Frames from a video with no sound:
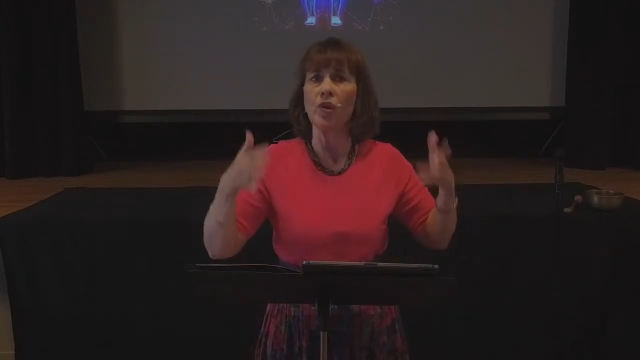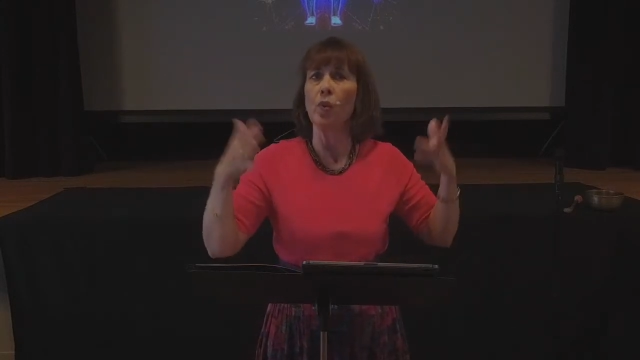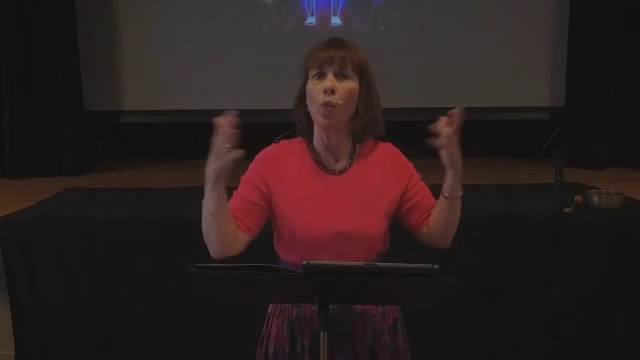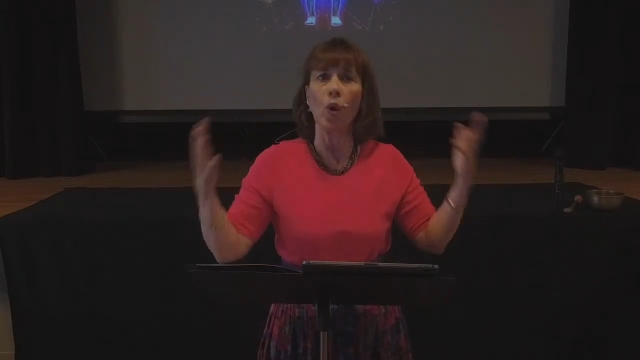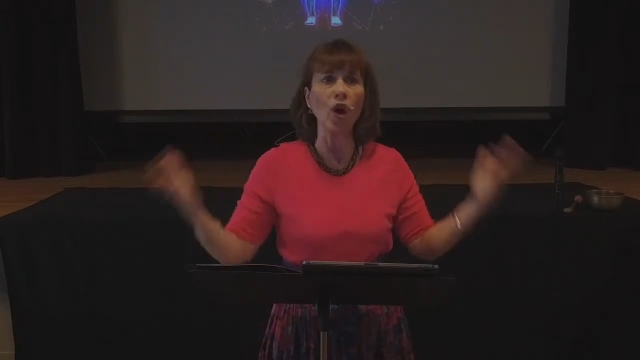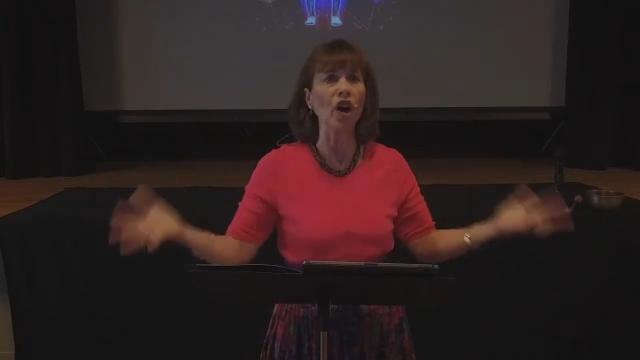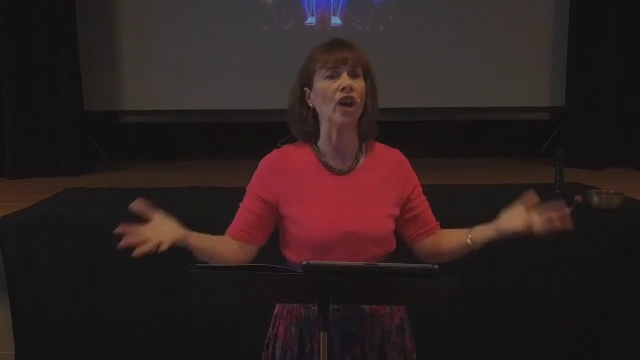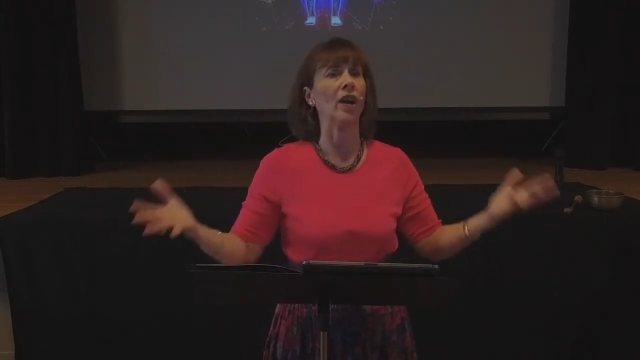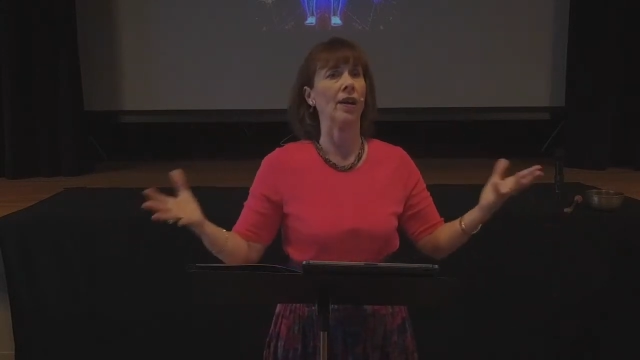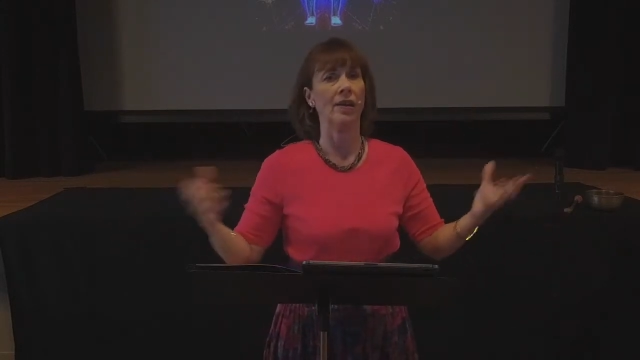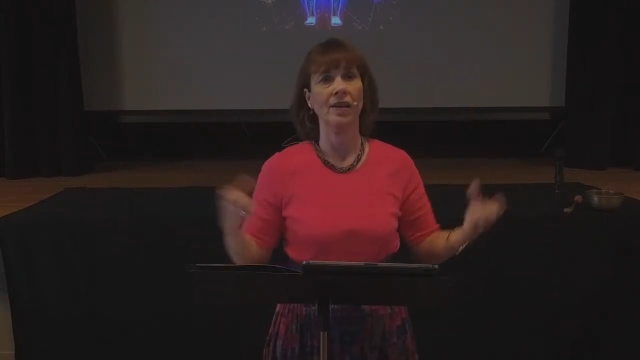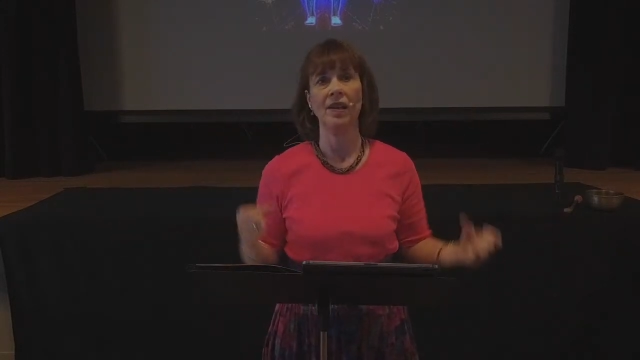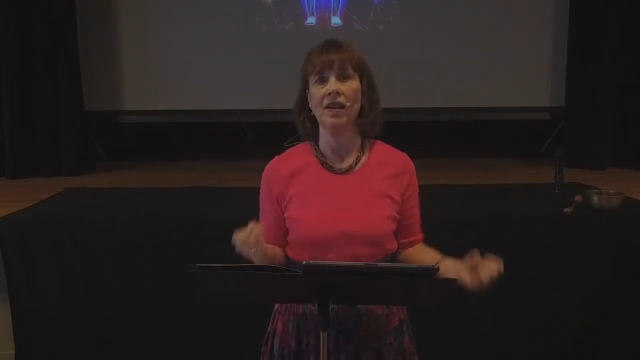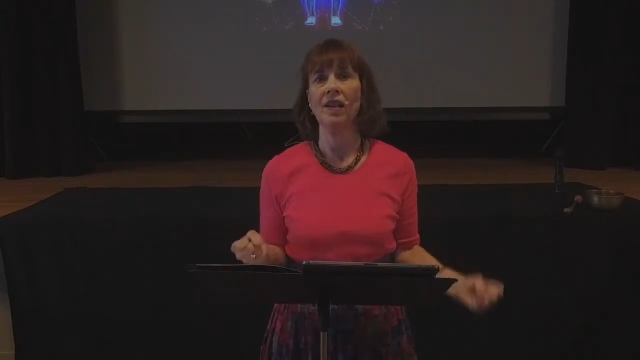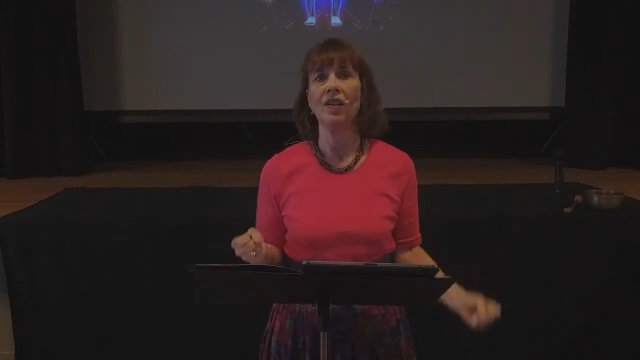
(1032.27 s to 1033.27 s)
to work,
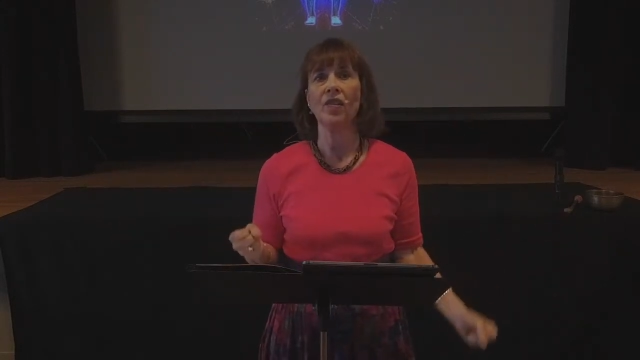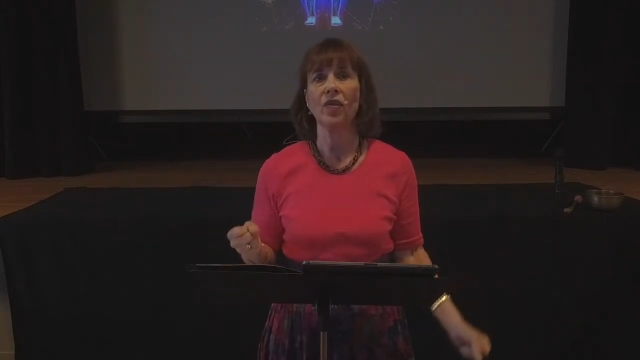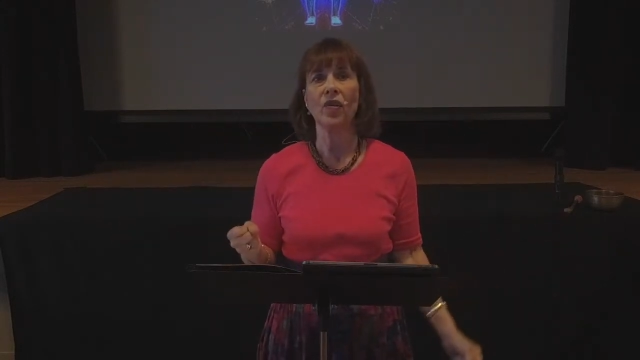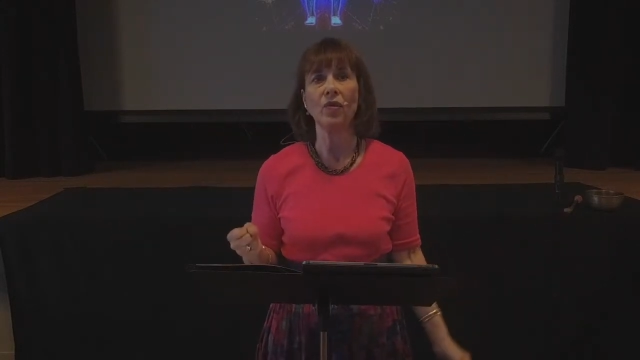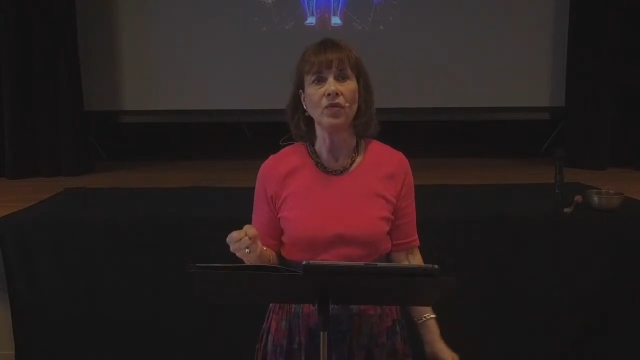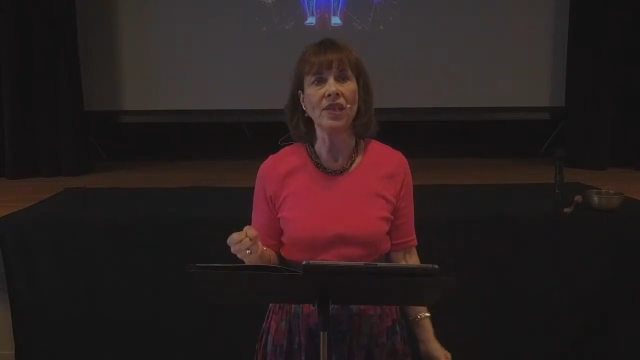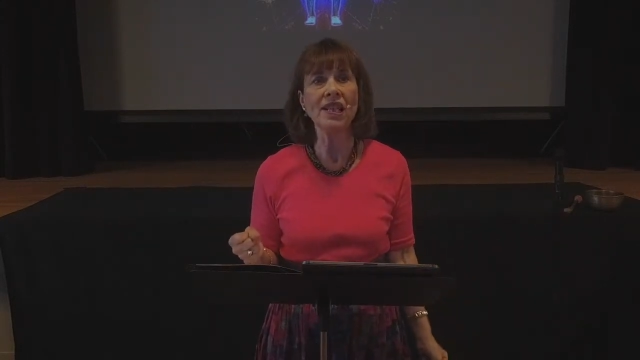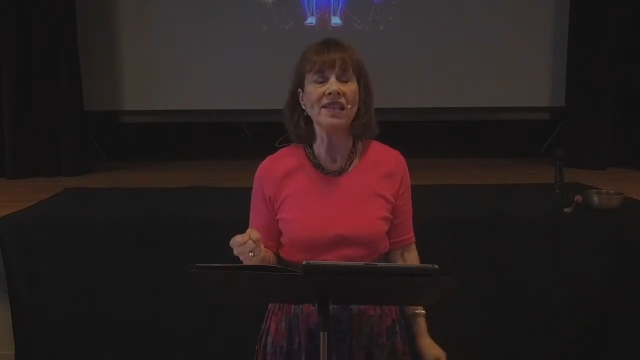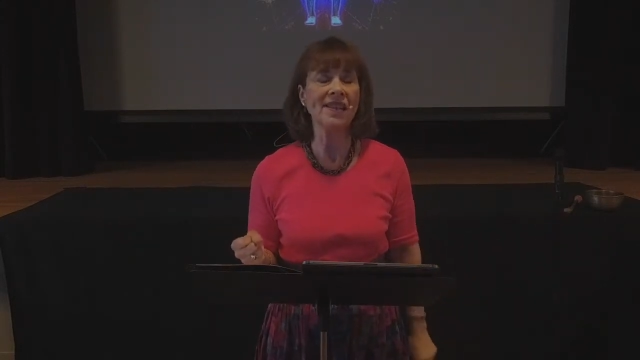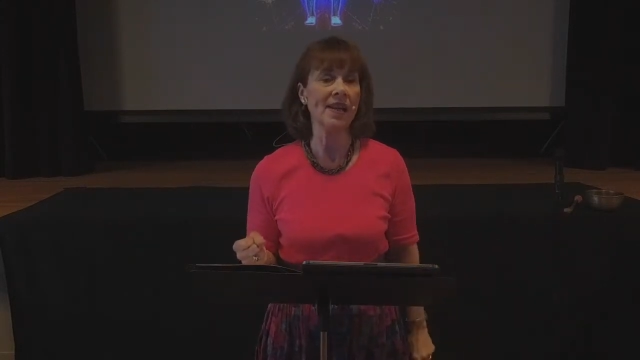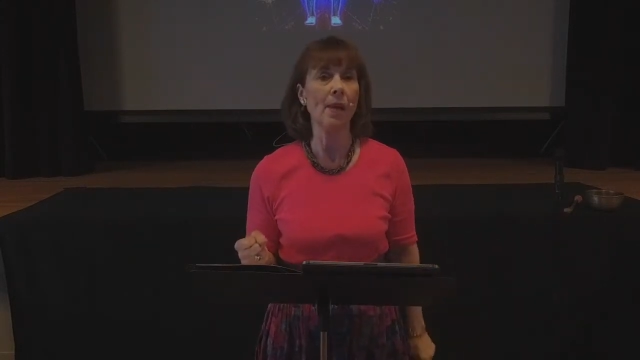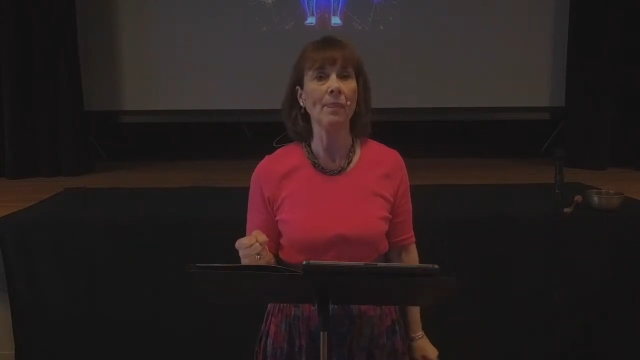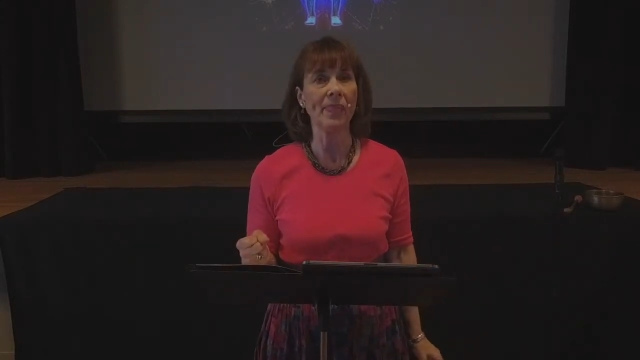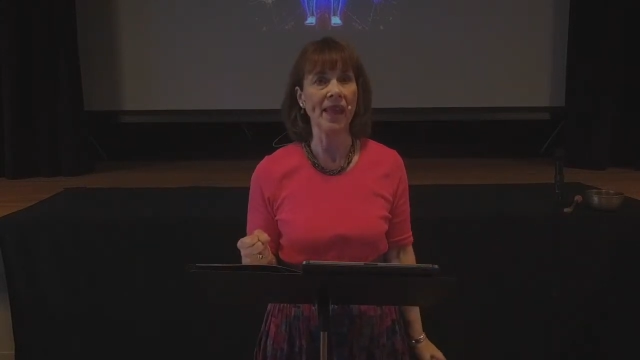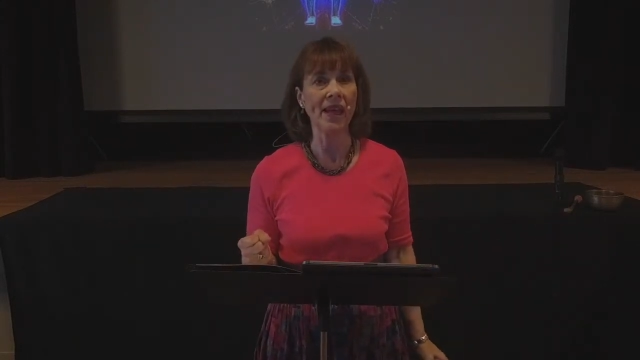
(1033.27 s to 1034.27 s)
you did
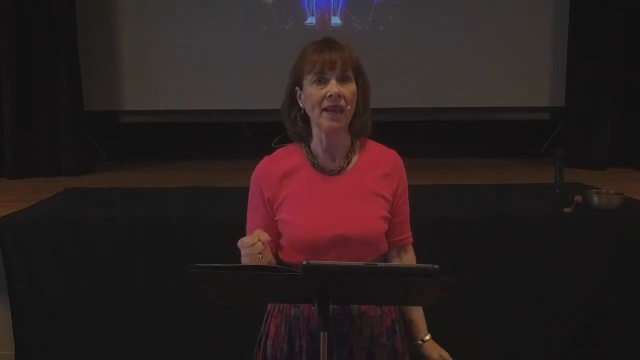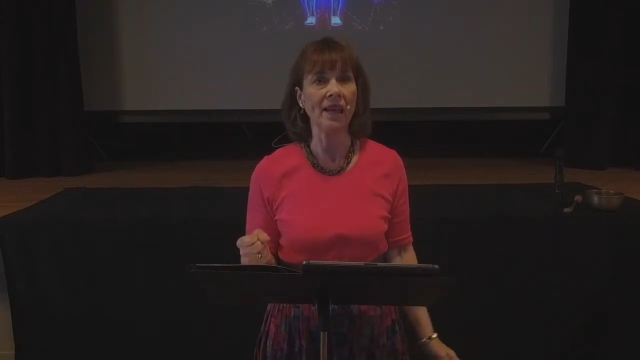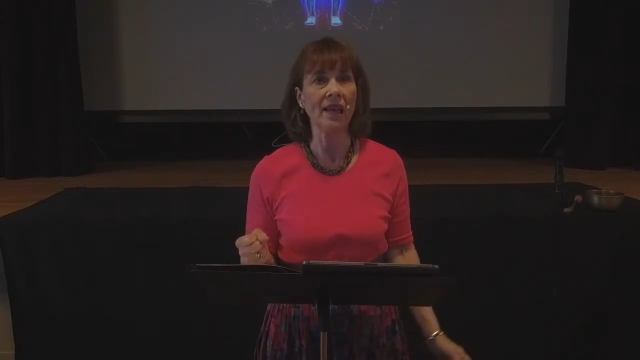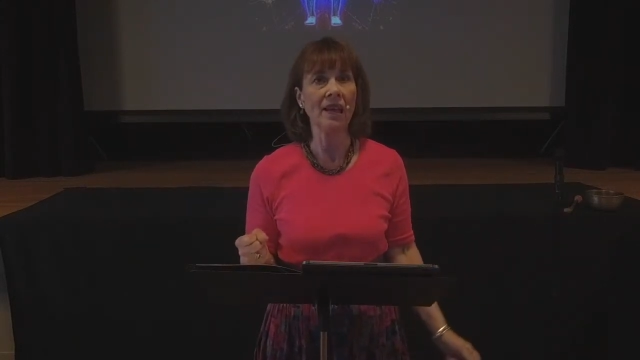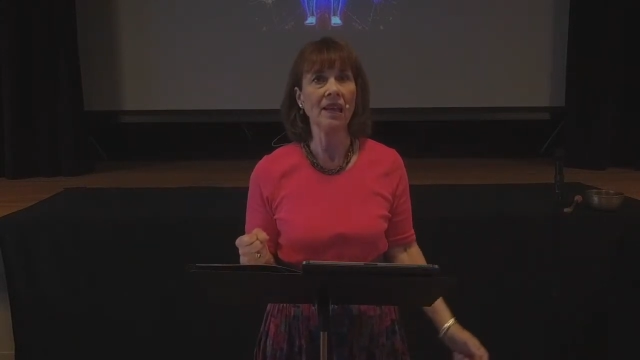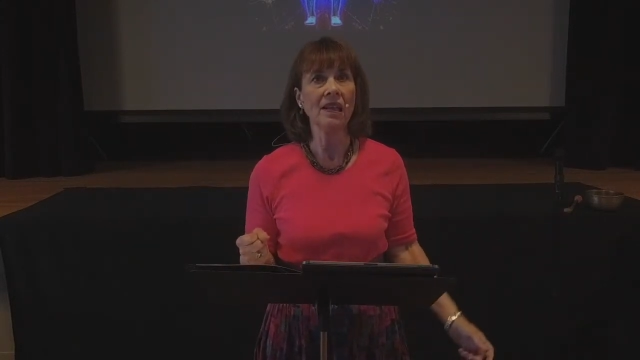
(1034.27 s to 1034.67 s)
something